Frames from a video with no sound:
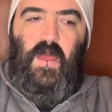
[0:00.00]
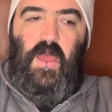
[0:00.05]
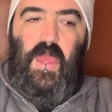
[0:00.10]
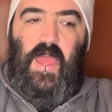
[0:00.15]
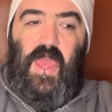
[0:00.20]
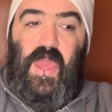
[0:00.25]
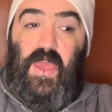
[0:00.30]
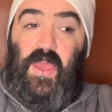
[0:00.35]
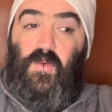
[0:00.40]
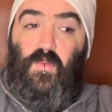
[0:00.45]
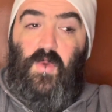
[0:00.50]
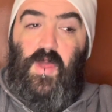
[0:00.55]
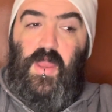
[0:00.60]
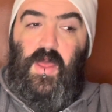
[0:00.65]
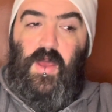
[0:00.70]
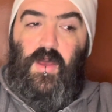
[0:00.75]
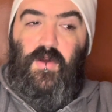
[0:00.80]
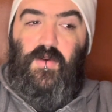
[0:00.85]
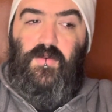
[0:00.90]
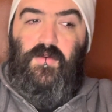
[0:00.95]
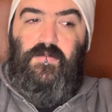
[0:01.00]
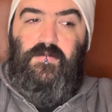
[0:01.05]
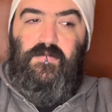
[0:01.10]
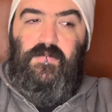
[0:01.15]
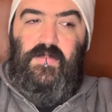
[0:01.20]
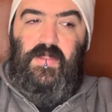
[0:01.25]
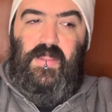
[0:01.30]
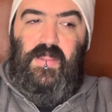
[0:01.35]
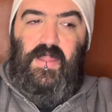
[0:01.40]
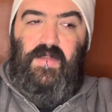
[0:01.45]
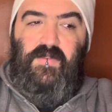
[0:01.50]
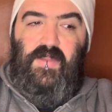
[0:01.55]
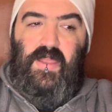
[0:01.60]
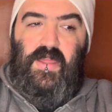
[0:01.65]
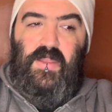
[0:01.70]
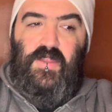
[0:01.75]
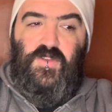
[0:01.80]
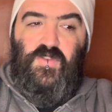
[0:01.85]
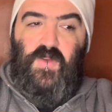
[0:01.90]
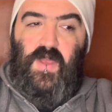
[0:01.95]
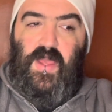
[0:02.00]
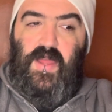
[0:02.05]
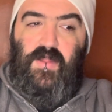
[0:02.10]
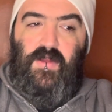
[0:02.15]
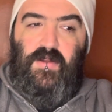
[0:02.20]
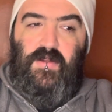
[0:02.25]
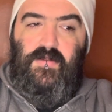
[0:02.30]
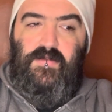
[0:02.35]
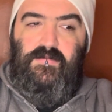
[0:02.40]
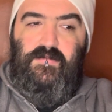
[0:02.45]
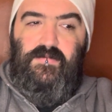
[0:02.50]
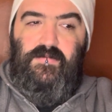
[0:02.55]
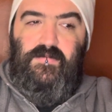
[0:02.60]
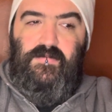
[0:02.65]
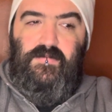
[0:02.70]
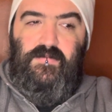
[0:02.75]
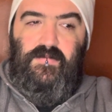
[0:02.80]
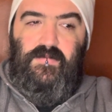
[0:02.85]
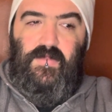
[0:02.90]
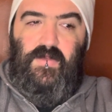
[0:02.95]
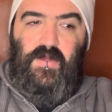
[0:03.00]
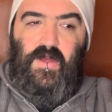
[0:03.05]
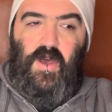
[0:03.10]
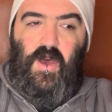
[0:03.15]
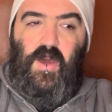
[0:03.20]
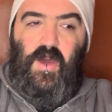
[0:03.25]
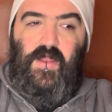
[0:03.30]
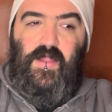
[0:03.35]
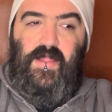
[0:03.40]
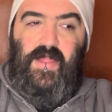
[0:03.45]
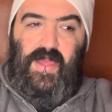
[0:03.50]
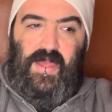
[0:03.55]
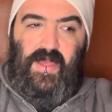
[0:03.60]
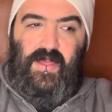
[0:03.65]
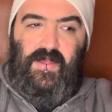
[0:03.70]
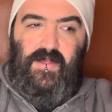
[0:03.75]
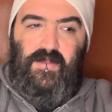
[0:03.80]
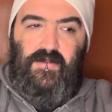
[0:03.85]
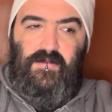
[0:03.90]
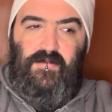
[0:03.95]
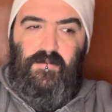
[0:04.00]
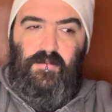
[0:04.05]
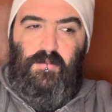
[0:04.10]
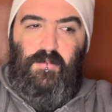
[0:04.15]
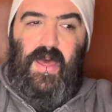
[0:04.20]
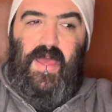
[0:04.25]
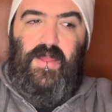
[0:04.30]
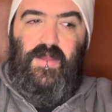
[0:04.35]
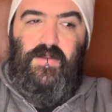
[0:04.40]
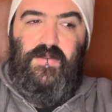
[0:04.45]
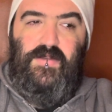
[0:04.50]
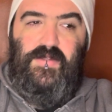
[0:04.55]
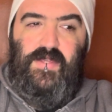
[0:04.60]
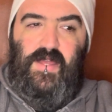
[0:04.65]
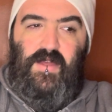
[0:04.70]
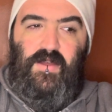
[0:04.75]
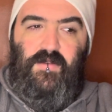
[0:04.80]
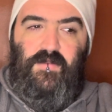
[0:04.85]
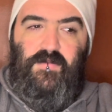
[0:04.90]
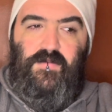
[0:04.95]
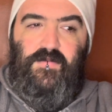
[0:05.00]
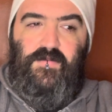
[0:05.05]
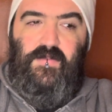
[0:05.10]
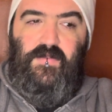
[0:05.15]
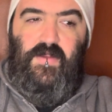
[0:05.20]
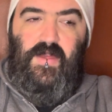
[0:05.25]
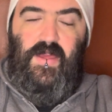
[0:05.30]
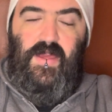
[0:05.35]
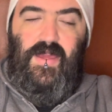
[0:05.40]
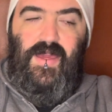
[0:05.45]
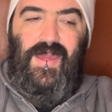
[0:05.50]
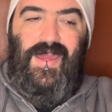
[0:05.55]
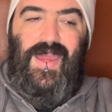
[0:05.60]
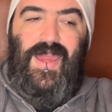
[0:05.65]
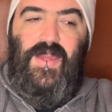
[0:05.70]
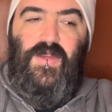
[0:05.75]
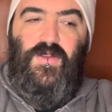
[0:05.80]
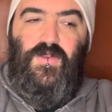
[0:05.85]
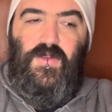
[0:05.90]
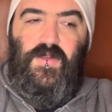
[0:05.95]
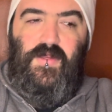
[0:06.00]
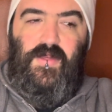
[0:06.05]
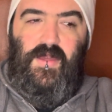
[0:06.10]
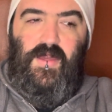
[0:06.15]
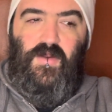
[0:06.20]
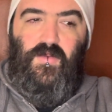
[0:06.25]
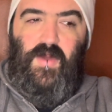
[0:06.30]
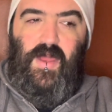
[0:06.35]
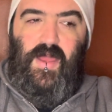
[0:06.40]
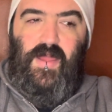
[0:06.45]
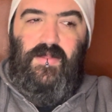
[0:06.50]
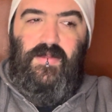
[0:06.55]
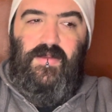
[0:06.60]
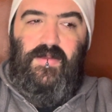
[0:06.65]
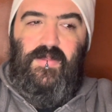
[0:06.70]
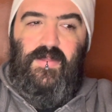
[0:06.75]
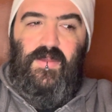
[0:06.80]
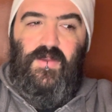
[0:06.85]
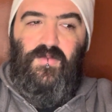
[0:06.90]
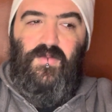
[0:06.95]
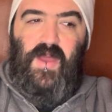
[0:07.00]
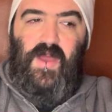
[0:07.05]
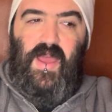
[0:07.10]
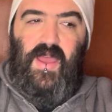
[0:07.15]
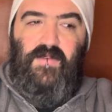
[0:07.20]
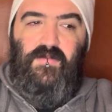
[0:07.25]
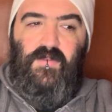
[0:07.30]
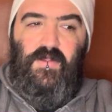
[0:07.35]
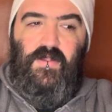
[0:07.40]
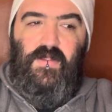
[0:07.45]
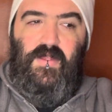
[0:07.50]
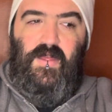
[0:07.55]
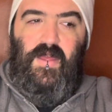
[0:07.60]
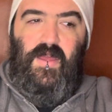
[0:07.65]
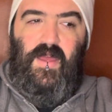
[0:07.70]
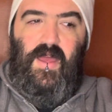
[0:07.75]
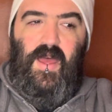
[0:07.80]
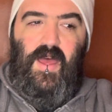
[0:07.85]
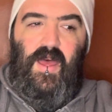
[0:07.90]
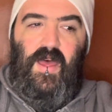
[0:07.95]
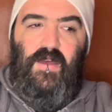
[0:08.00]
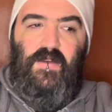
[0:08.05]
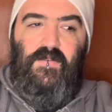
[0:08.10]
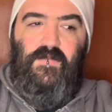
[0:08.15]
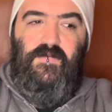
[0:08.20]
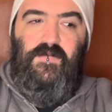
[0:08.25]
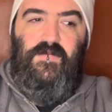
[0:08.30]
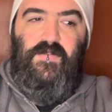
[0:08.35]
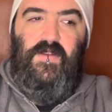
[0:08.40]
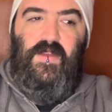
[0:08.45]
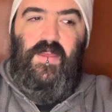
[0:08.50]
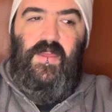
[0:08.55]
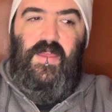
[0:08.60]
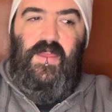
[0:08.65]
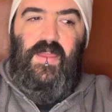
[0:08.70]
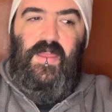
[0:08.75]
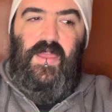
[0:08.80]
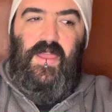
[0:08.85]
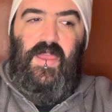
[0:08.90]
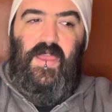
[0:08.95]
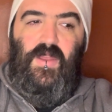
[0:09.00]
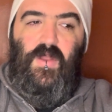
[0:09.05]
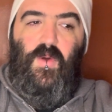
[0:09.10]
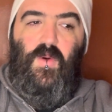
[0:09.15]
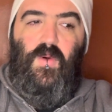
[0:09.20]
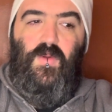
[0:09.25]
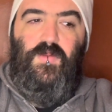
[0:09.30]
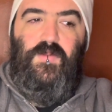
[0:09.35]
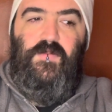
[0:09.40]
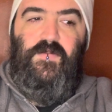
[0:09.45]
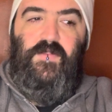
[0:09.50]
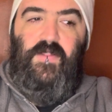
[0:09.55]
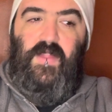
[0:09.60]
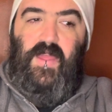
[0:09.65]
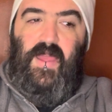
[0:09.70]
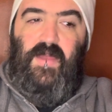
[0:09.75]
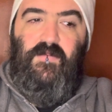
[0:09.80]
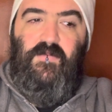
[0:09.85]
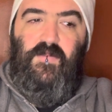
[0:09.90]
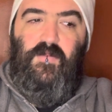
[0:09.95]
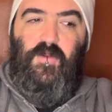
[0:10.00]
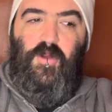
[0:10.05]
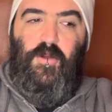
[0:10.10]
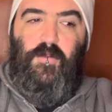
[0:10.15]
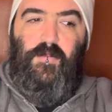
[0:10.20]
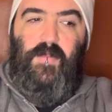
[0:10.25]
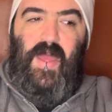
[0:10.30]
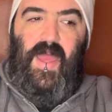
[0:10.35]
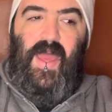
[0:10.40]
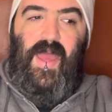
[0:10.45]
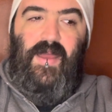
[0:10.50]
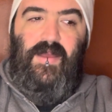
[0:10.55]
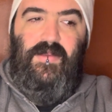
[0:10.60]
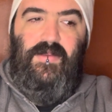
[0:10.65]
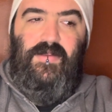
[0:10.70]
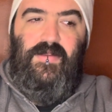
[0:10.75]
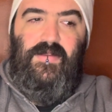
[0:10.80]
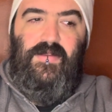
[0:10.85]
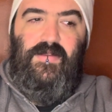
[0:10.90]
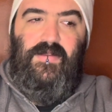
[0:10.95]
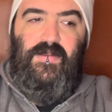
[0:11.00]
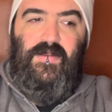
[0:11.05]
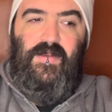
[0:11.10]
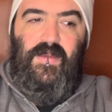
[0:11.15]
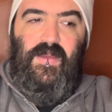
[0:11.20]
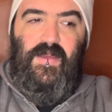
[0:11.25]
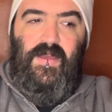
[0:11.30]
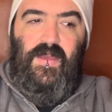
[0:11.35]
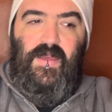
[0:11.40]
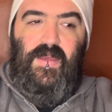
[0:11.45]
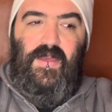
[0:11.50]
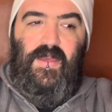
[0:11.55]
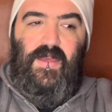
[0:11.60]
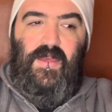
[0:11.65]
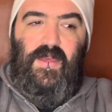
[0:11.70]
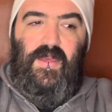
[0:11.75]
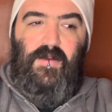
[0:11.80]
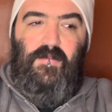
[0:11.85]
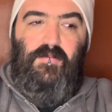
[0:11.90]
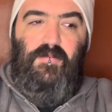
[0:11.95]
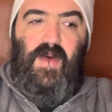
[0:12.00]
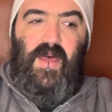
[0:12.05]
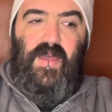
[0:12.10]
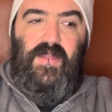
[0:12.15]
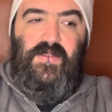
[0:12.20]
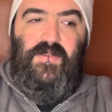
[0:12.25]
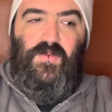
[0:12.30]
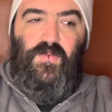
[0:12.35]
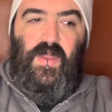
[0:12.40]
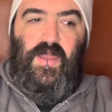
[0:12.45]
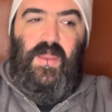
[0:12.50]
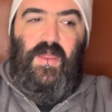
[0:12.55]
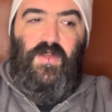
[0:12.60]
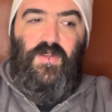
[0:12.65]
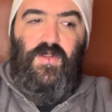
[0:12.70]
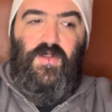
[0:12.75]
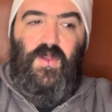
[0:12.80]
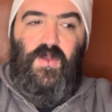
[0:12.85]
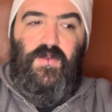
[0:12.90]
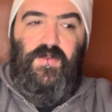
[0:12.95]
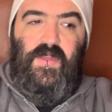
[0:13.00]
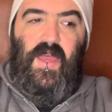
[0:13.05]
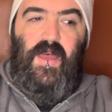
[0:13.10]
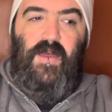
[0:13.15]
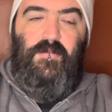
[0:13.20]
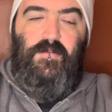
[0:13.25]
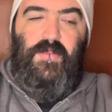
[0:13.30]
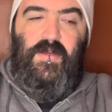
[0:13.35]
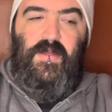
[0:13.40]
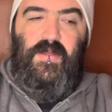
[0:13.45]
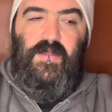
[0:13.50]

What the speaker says: a widow living in a trailer on a lake by herself anxiously awaits the arrival of an old flame from her past. But when he shows up,